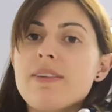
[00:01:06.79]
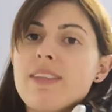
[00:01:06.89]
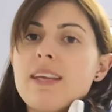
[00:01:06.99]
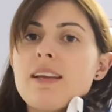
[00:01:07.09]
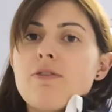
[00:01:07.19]
You're
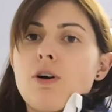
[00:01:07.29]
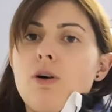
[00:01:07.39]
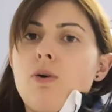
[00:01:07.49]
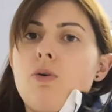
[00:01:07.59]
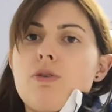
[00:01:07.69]
thinking you've
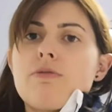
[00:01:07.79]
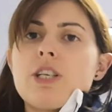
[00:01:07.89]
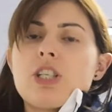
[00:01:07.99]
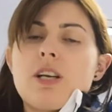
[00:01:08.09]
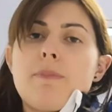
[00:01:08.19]
got all the
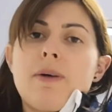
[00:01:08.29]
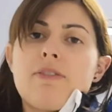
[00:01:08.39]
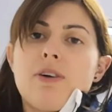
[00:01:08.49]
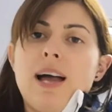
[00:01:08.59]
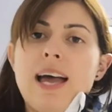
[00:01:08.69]
reaching above
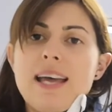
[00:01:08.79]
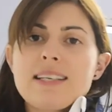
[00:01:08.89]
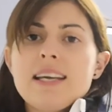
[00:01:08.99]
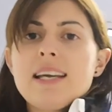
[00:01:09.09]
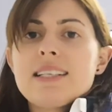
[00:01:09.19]
your head,
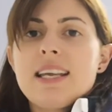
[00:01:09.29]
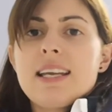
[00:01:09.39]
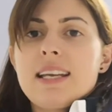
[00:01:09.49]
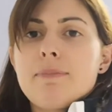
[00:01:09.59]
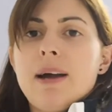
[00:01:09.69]

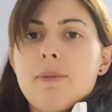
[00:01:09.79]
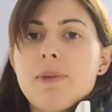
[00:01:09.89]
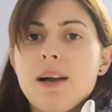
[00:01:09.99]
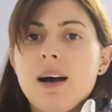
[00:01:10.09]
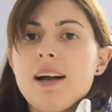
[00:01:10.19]
taking it back
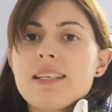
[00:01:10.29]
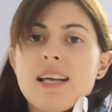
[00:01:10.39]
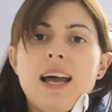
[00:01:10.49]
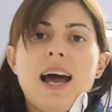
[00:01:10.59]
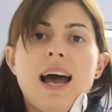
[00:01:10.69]
behind,
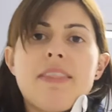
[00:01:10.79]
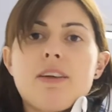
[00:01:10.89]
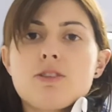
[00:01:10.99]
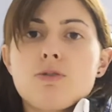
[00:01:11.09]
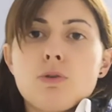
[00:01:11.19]
and
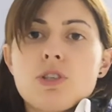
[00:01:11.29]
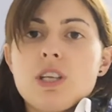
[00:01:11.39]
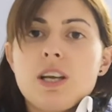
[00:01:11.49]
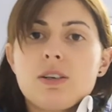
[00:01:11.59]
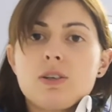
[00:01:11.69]
those full
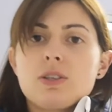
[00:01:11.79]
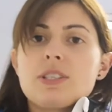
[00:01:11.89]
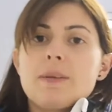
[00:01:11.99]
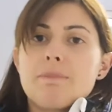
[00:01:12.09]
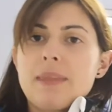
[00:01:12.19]

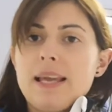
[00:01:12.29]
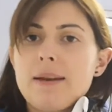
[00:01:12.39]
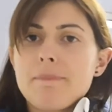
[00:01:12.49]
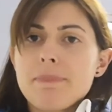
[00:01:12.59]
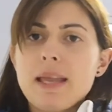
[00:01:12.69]
circles
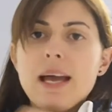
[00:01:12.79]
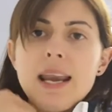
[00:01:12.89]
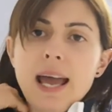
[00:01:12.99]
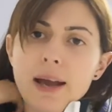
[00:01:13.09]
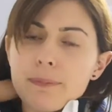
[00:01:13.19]
in and
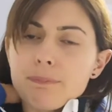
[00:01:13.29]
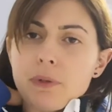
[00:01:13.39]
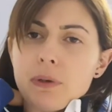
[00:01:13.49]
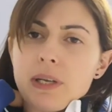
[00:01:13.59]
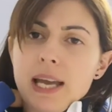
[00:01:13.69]
out.
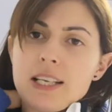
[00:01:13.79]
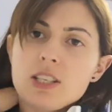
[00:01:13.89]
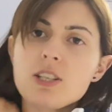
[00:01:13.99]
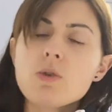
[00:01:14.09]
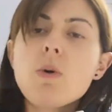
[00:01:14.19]
Okay, so
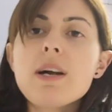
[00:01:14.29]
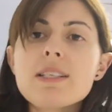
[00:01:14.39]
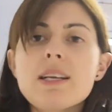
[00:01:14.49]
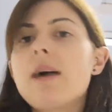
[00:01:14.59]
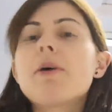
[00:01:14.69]
there's
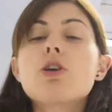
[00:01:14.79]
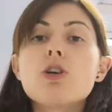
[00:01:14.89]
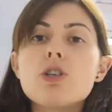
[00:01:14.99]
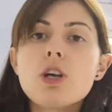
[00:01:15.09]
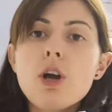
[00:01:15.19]
quite a
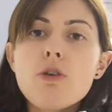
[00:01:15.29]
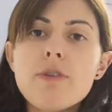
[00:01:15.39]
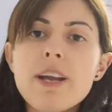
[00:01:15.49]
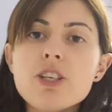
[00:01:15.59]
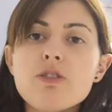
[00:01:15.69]
good
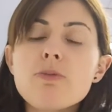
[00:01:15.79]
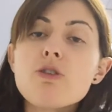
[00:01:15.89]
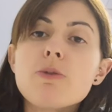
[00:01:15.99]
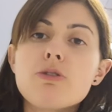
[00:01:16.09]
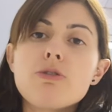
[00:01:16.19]
range of
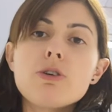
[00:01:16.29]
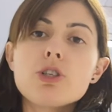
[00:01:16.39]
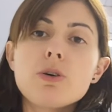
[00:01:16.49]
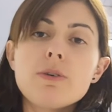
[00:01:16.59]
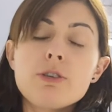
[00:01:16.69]
movement through
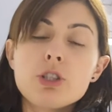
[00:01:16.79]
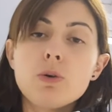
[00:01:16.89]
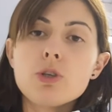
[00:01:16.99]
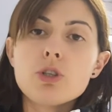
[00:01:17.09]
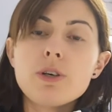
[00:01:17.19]
your
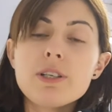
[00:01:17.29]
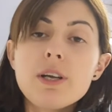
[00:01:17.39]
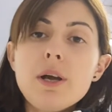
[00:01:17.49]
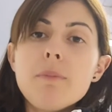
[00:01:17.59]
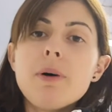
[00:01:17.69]
shoulder joint,
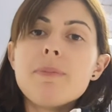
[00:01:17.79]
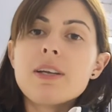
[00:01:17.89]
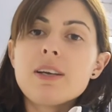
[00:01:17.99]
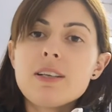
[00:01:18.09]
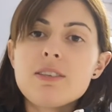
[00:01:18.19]
but
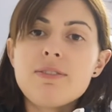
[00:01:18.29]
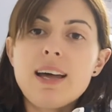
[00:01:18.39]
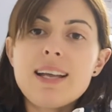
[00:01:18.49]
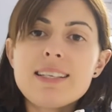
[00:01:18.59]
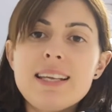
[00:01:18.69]
because of
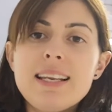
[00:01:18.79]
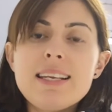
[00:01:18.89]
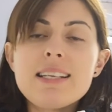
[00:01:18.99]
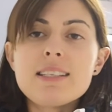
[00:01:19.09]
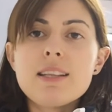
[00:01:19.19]
that, it
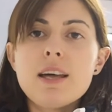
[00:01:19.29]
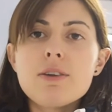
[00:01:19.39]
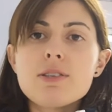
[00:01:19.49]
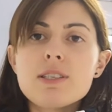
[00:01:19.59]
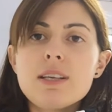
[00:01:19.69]
leads to
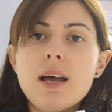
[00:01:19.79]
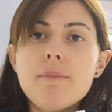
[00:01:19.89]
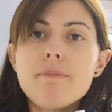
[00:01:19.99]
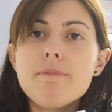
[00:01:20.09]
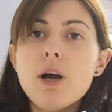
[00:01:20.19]
those
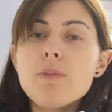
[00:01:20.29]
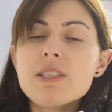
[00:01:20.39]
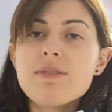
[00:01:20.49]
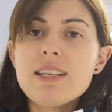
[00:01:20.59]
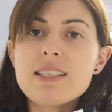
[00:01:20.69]

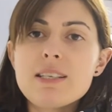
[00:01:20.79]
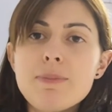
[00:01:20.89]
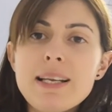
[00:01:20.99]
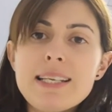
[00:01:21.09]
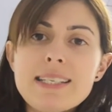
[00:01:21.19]
moments of
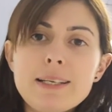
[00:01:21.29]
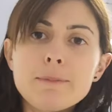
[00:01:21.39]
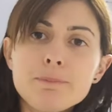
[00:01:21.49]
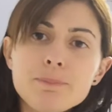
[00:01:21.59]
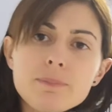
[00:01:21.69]

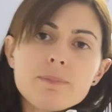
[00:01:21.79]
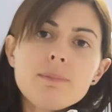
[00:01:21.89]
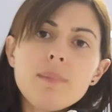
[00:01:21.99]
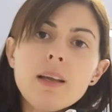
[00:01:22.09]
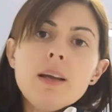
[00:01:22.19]
instability.
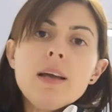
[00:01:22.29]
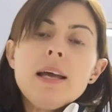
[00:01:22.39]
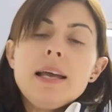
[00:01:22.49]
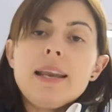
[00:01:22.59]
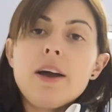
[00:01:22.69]

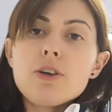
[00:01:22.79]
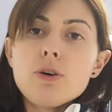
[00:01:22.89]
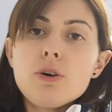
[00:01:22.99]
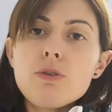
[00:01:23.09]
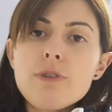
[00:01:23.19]
Now,
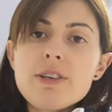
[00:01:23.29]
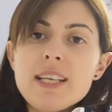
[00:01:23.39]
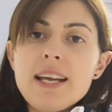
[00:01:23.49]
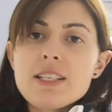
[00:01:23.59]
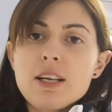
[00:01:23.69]
your
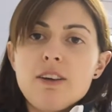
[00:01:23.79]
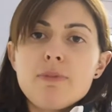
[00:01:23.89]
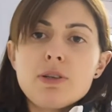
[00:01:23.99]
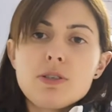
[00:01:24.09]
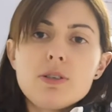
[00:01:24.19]
rotator cuff
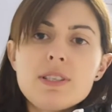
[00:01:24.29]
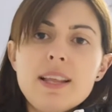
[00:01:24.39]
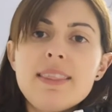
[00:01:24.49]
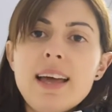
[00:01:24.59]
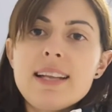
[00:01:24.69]
muscles are
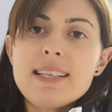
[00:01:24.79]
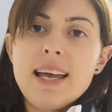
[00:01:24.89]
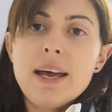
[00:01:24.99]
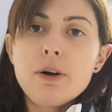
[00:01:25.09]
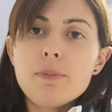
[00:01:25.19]
there to
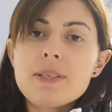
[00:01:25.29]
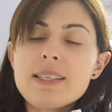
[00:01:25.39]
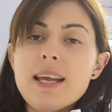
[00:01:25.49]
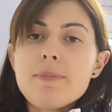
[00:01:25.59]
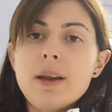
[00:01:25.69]
help
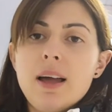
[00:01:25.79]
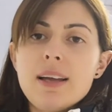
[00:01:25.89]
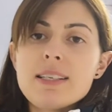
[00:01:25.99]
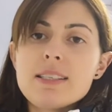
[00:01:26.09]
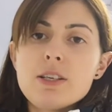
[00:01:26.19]

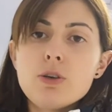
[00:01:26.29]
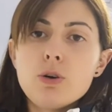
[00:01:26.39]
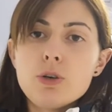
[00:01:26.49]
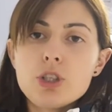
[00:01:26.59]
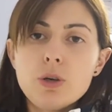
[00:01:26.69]
stabilise
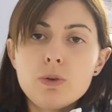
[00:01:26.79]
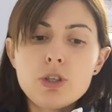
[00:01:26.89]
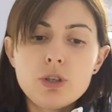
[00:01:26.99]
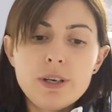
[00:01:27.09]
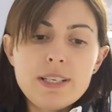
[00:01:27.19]
your shoulder
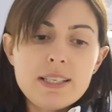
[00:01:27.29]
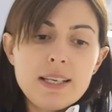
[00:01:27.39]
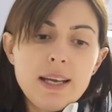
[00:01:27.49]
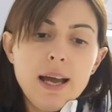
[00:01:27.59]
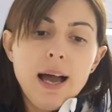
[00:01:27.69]
joint,
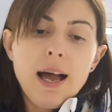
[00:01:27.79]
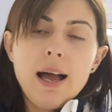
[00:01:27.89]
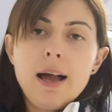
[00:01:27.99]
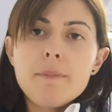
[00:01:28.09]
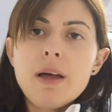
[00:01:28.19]

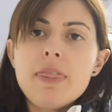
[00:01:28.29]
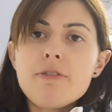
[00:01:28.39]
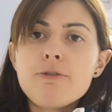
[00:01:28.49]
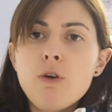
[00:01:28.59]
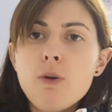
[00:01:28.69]
and the
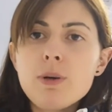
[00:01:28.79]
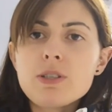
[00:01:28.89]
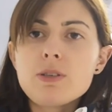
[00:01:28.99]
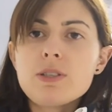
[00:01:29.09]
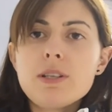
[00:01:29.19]
four
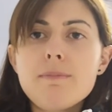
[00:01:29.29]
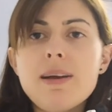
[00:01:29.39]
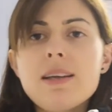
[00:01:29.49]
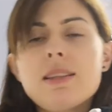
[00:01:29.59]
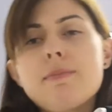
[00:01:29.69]
muscles that
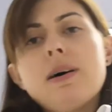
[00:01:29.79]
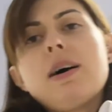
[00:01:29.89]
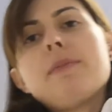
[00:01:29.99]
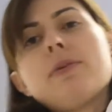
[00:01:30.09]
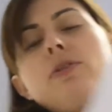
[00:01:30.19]
make them
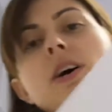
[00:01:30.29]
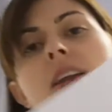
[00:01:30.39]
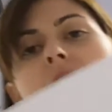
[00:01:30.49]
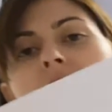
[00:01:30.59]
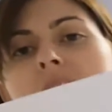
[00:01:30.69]
up, I've got a
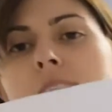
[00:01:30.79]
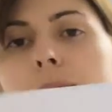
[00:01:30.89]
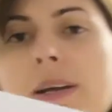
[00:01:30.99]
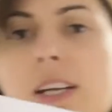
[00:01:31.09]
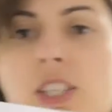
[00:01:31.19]
nice little
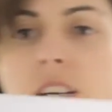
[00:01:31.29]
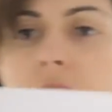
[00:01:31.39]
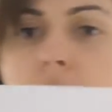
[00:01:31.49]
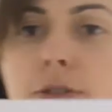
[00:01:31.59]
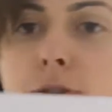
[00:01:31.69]

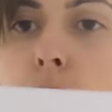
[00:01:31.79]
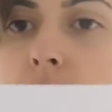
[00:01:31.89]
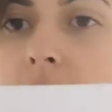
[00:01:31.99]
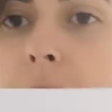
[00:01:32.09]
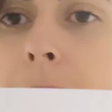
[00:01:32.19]
picture for
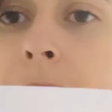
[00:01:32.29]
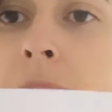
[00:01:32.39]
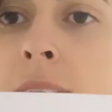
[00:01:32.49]
you.